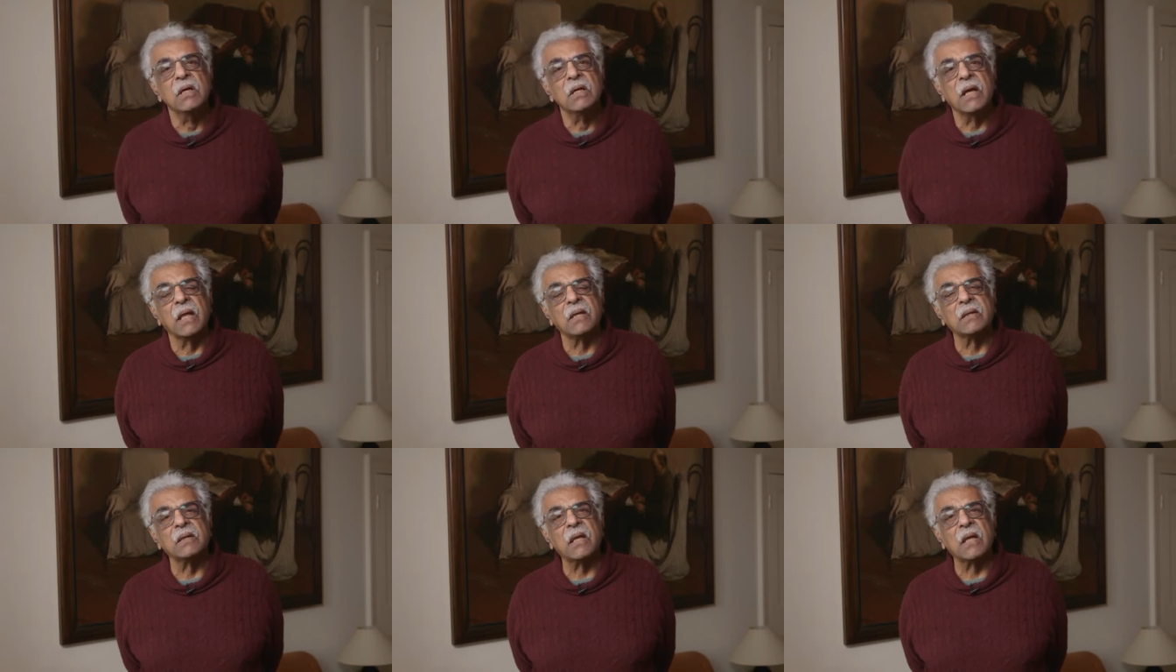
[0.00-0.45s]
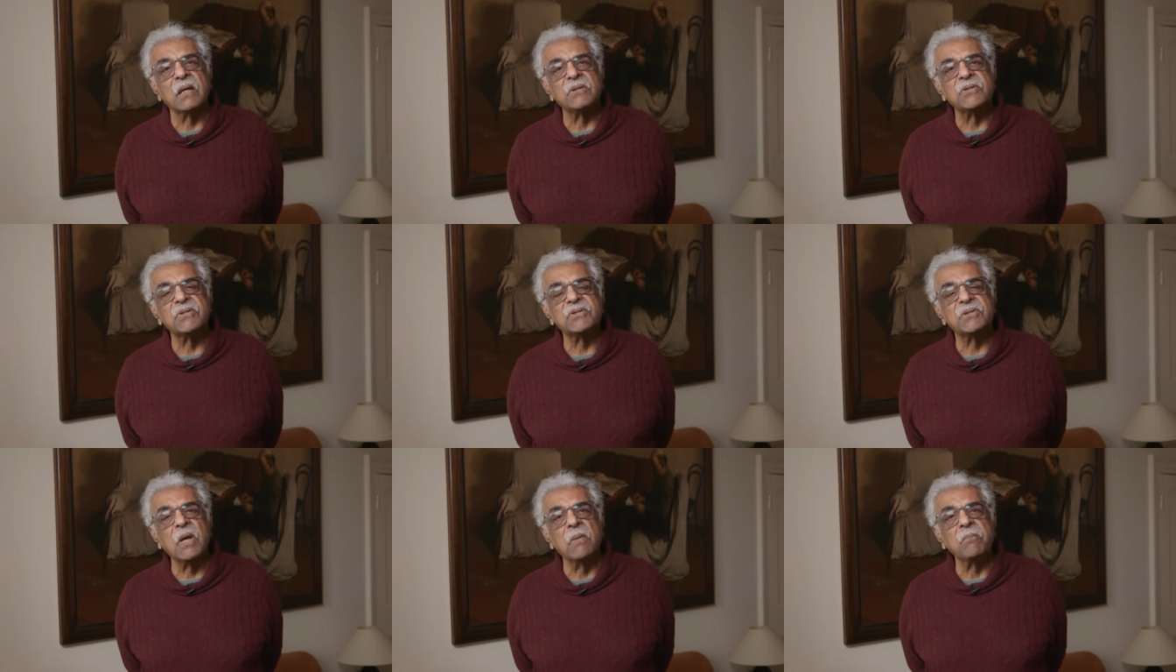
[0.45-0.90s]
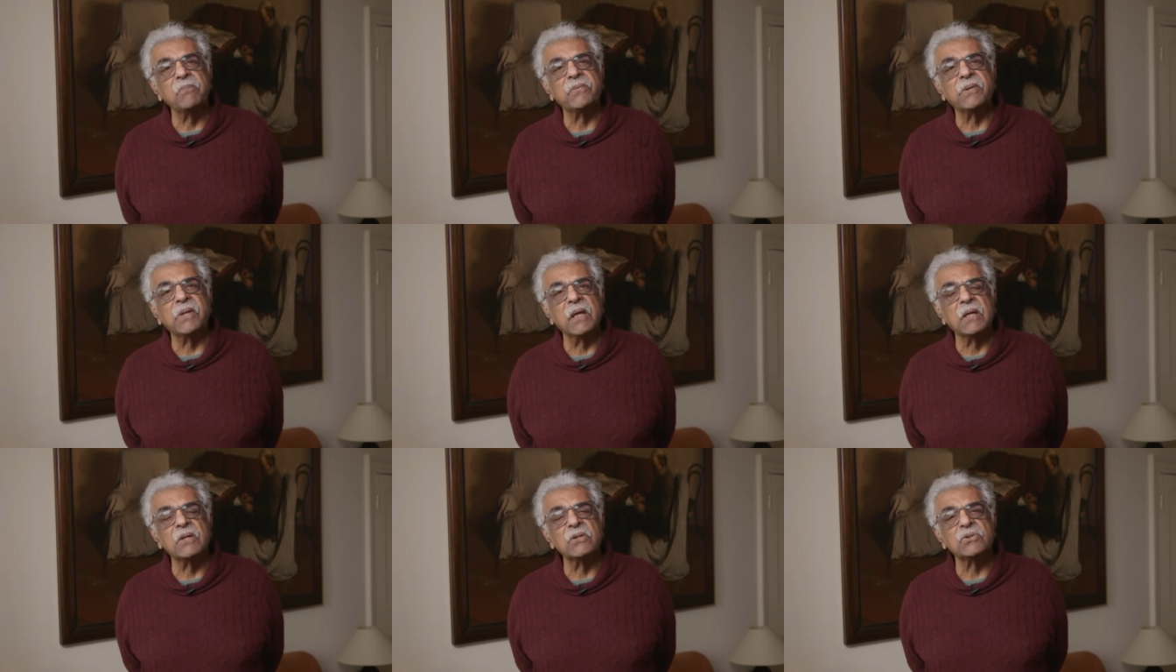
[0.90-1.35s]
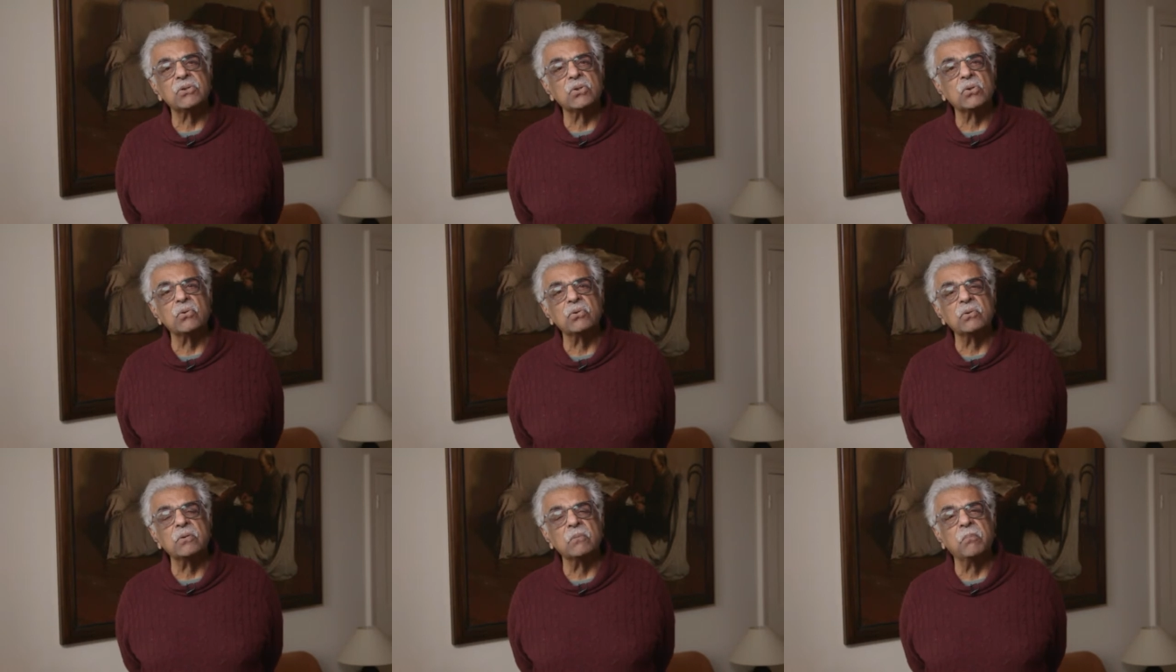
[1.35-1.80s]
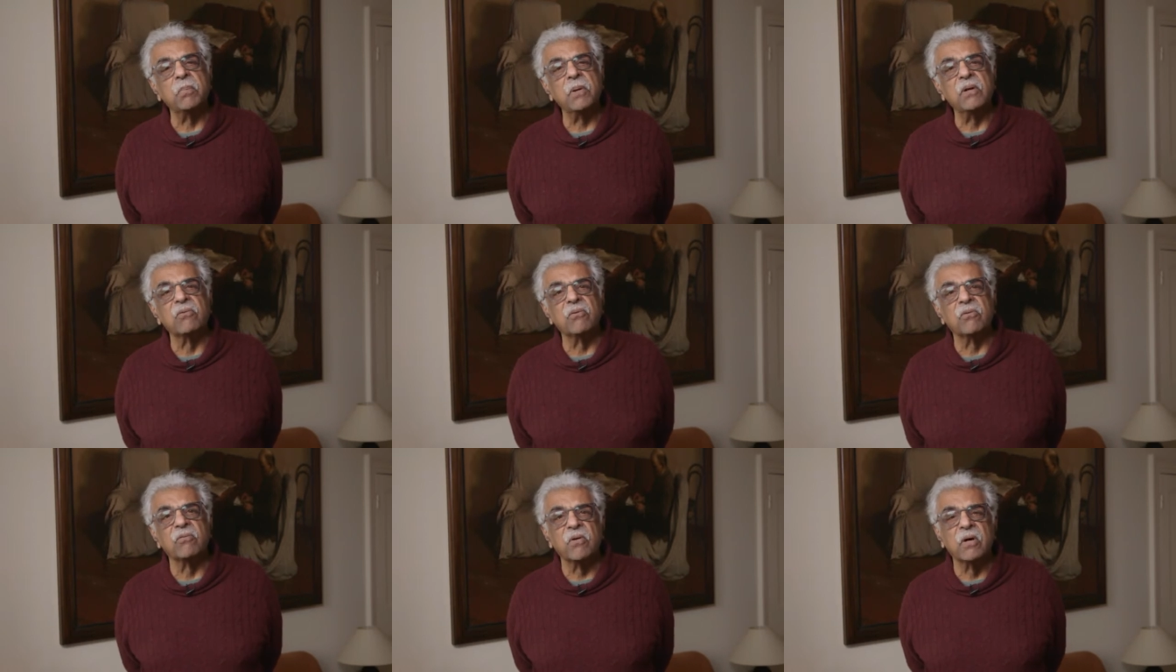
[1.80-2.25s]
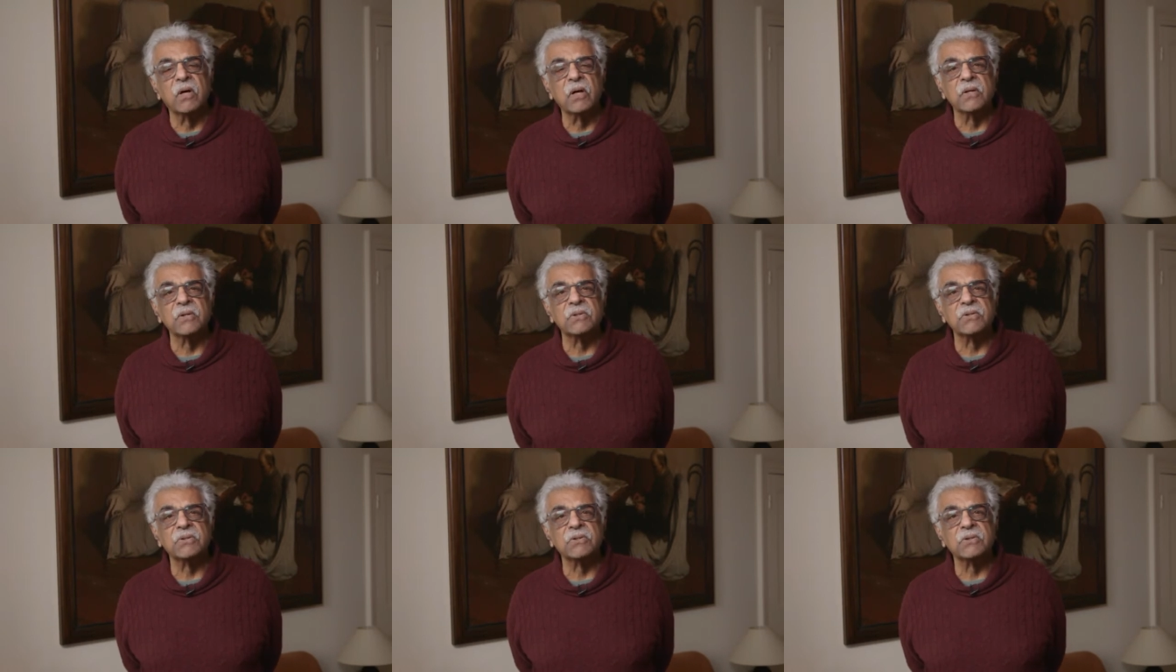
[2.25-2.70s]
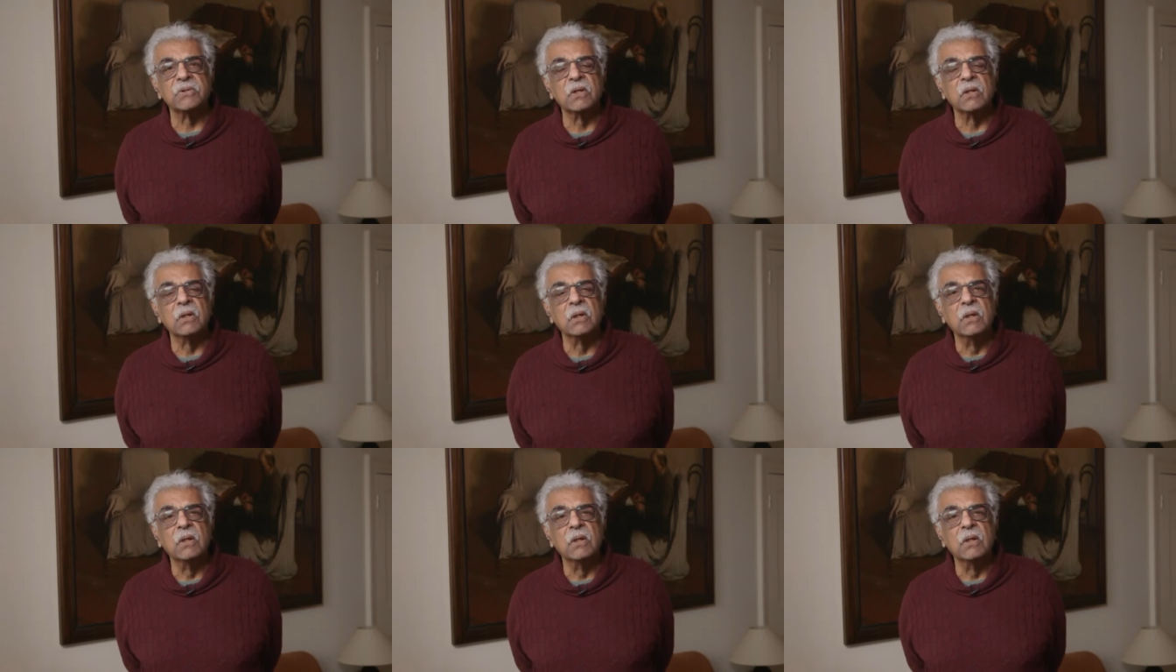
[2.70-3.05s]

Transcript: and that some things couldn't be reversed.